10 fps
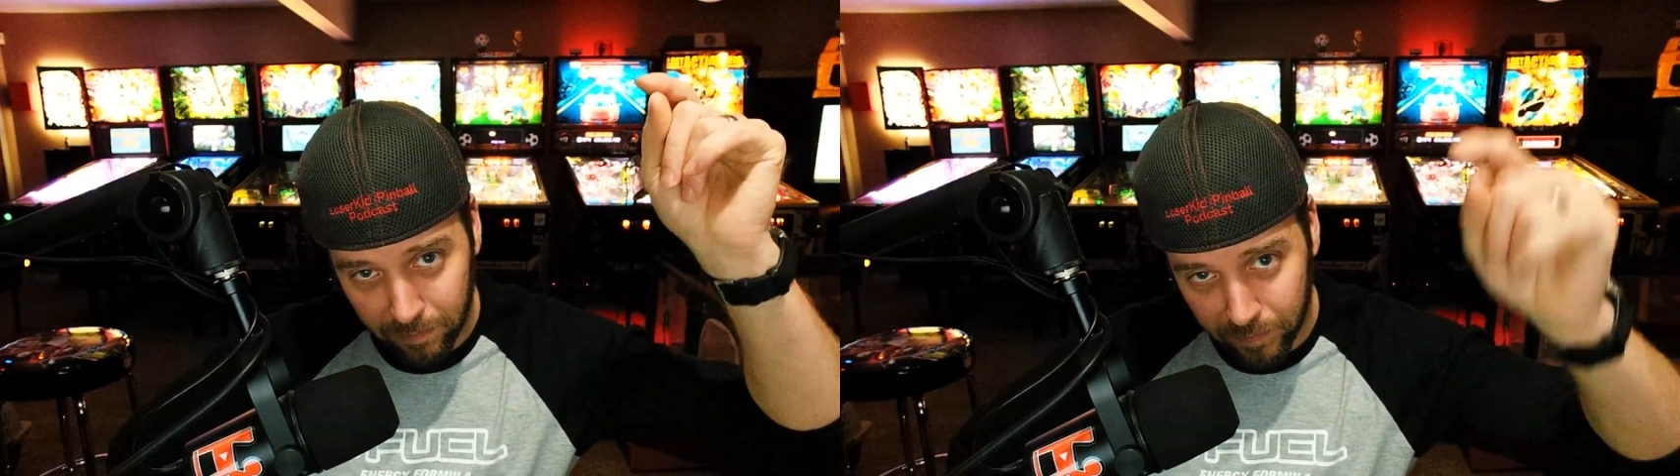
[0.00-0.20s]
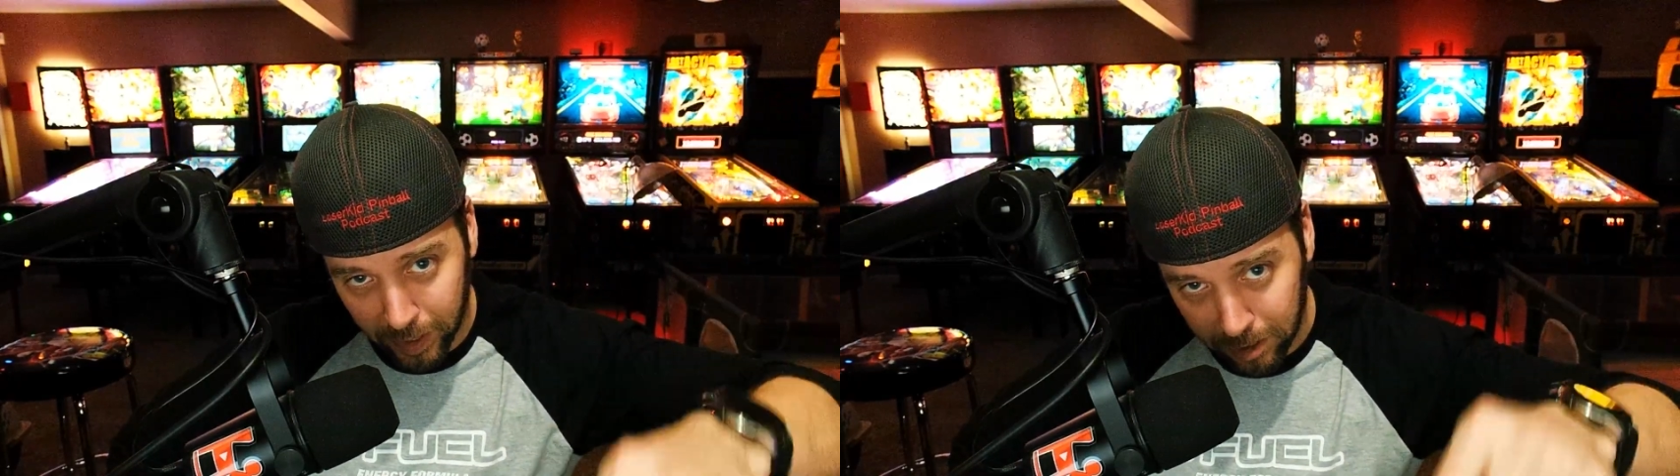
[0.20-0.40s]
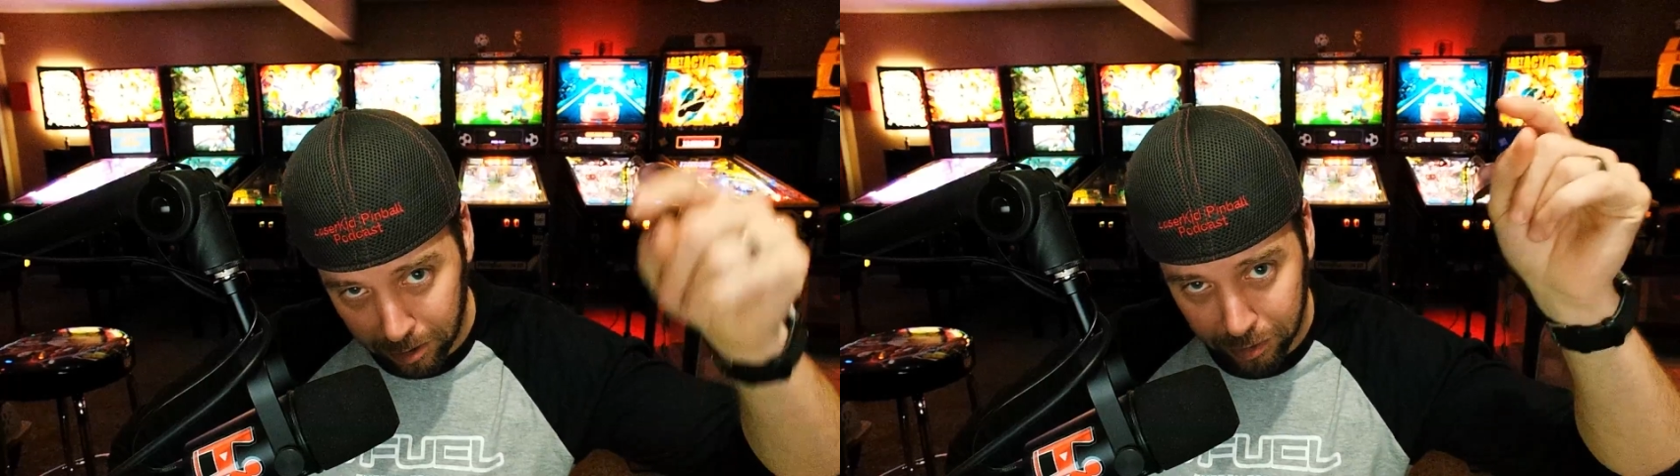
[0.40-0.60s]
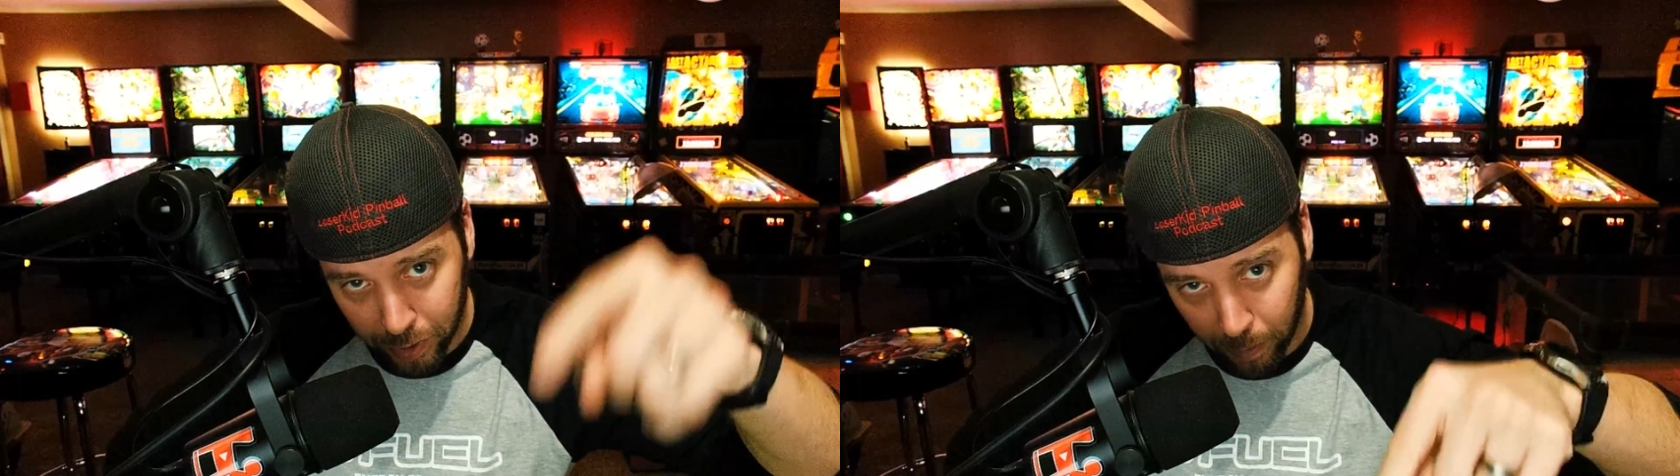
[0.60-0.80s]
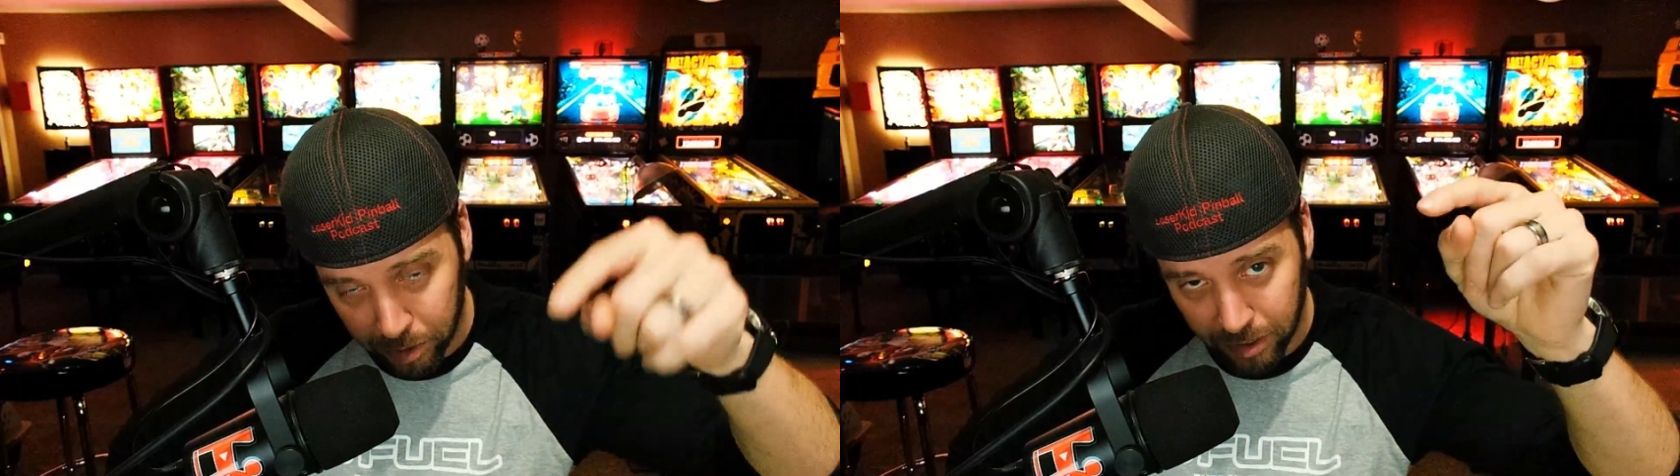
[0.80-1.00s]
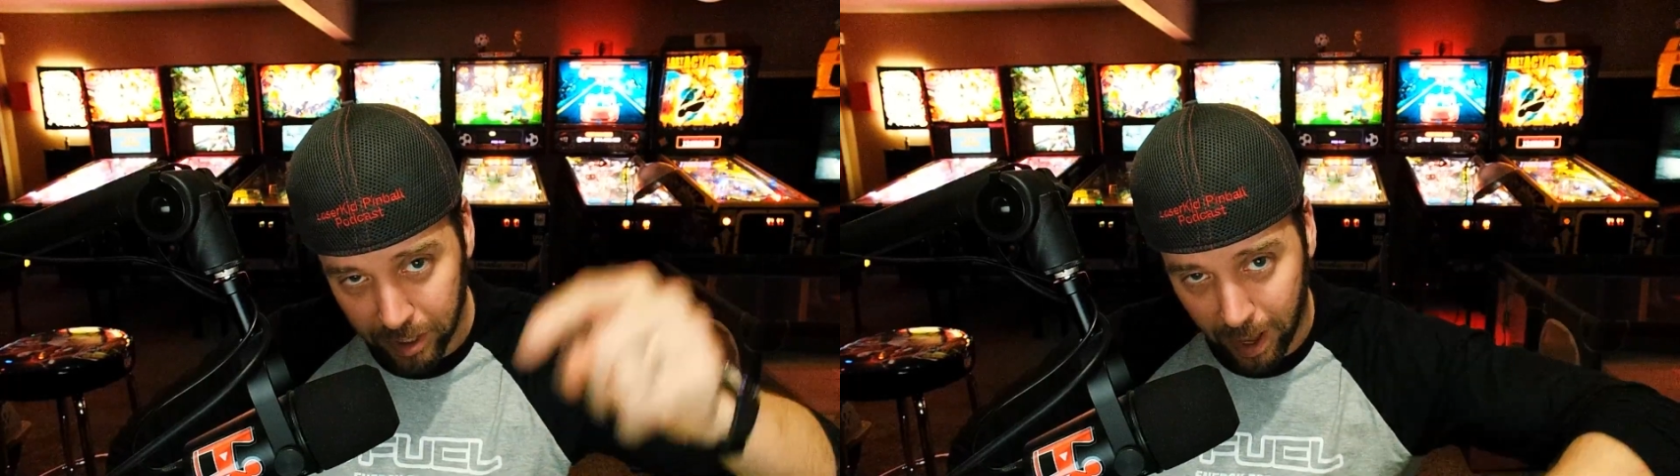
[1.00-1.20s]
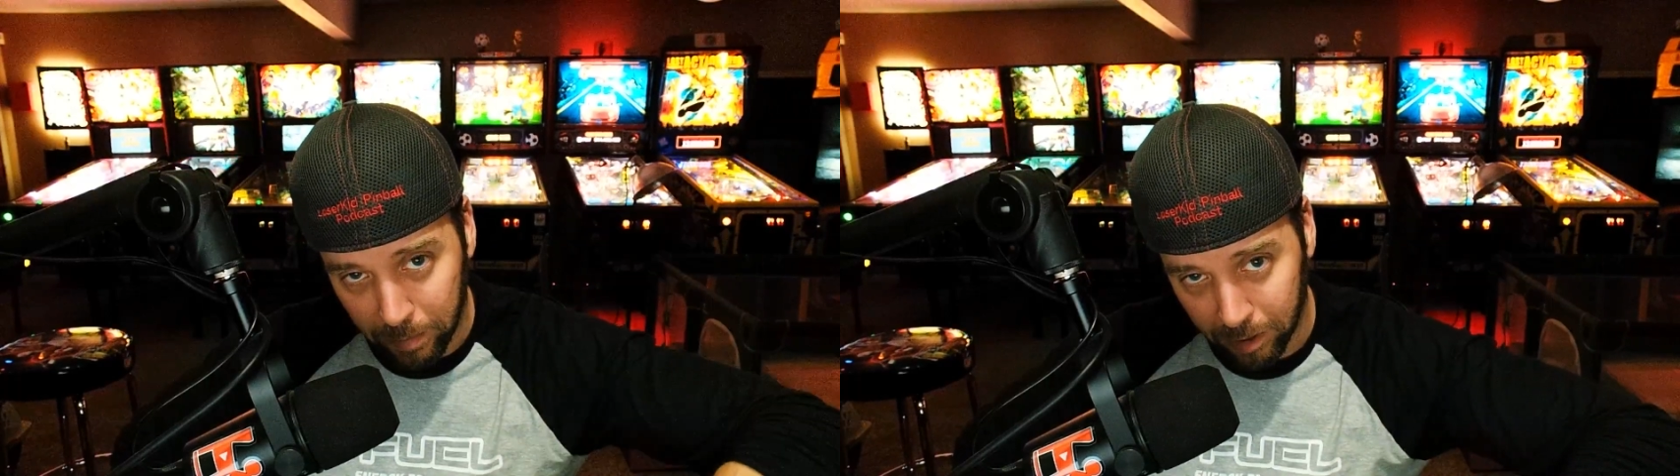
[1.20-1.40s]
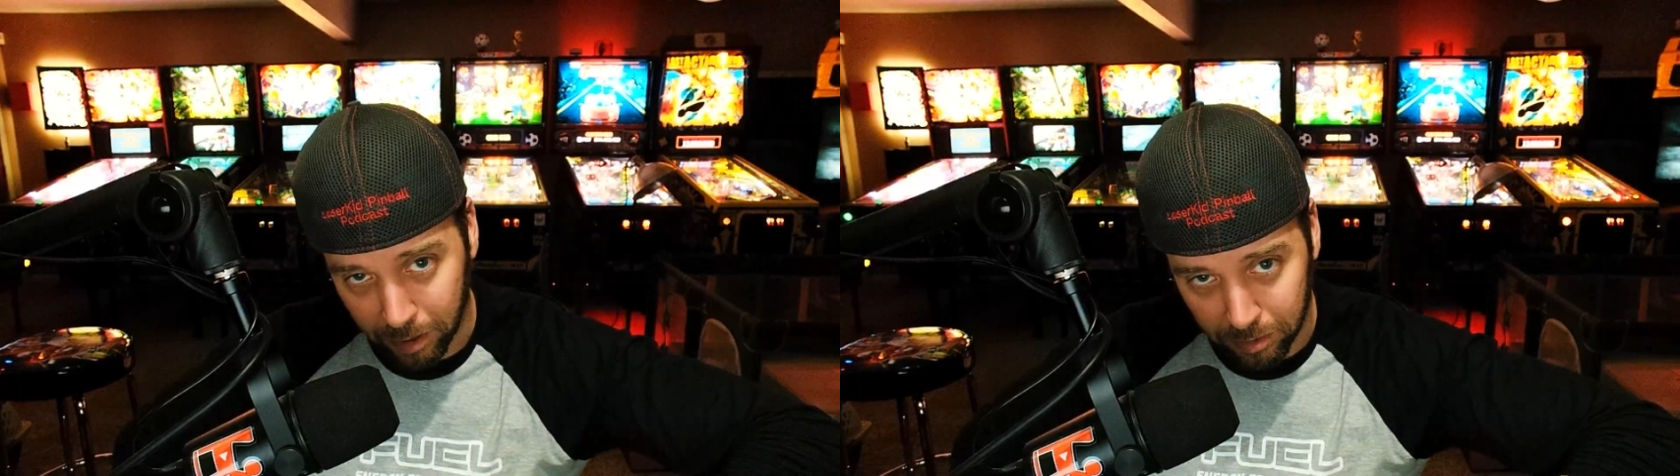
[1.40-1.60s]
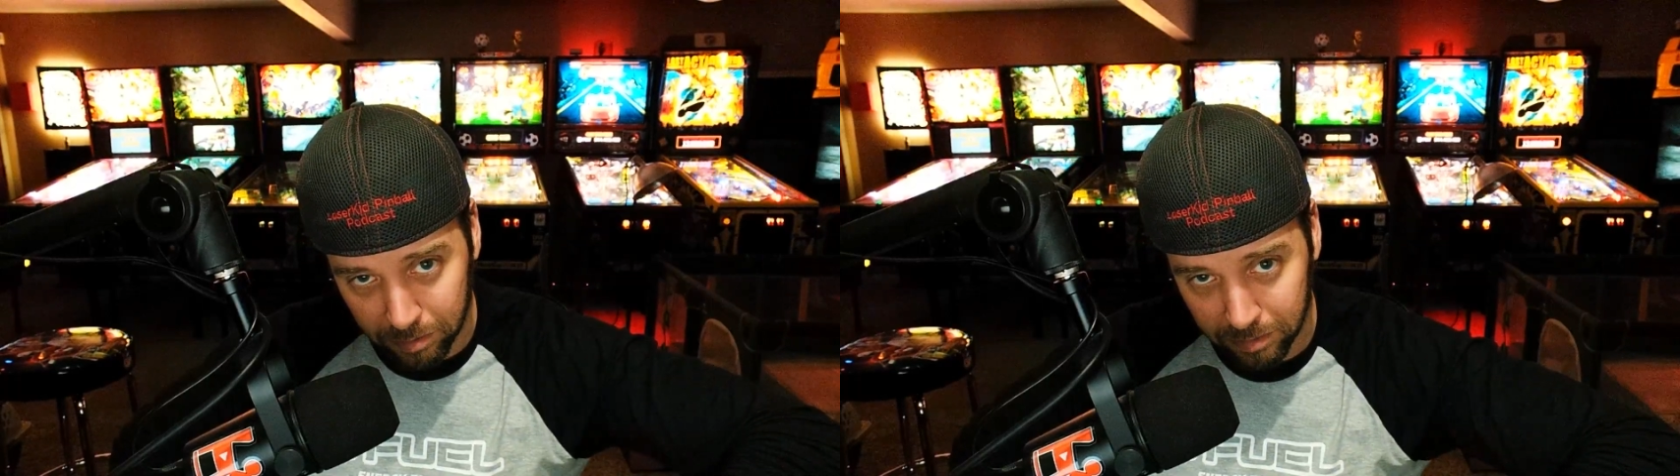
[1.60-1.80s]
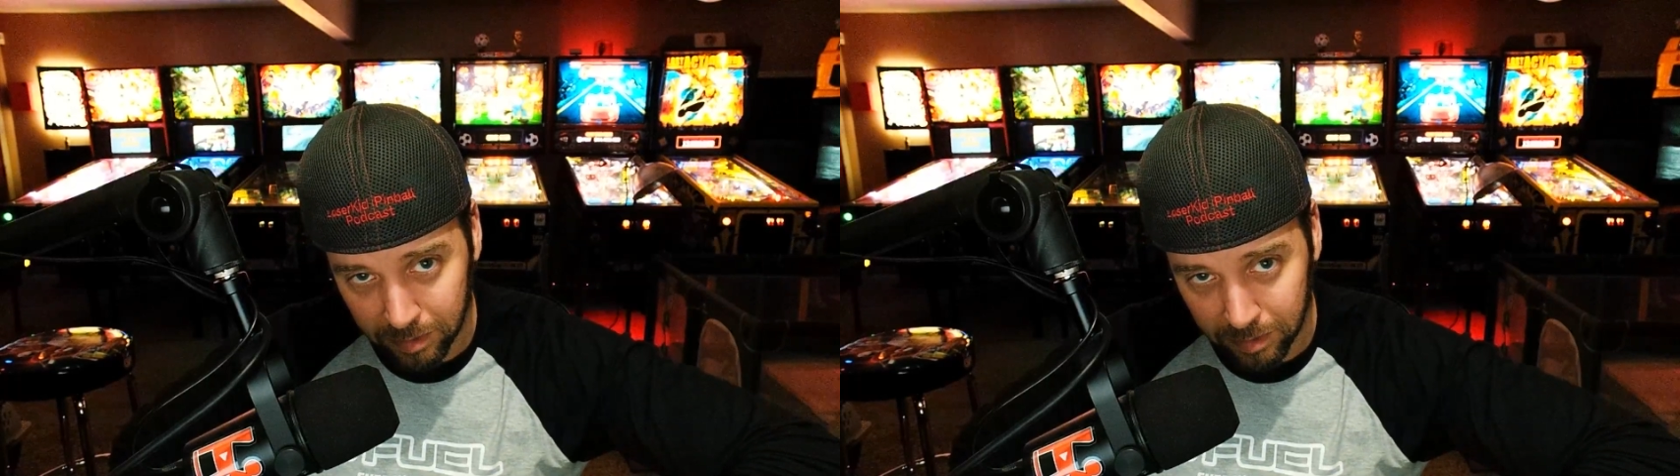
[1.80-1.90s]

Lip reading: video description down below